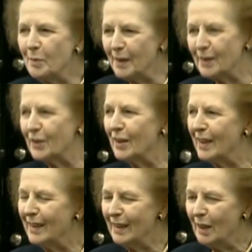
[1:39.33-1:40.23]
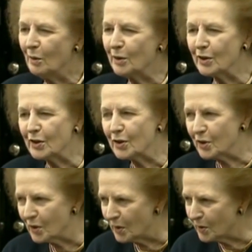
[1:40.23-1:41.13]
business in 1990.
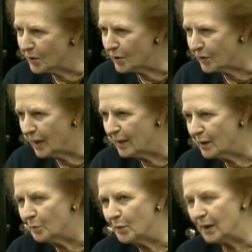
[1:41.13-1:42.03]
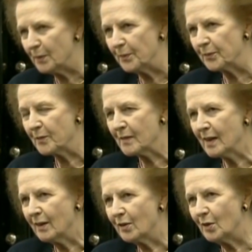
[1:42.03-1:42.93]
Unfinished business, for example, in the
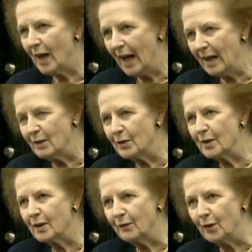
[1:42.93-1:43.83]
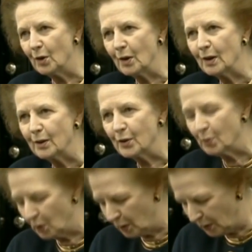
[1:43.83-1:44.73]
healthcare system, unfinished business in the